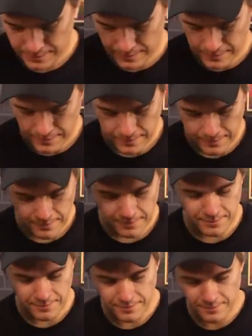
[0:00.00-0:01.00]

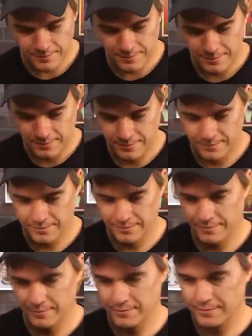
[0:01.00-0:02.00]

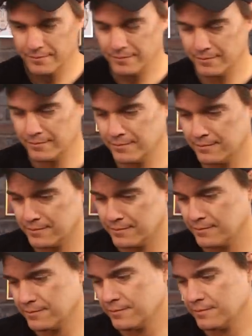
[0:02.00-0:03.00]

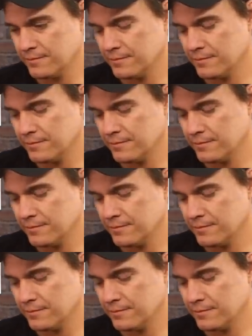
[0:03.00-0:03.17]
This person isn't speaking.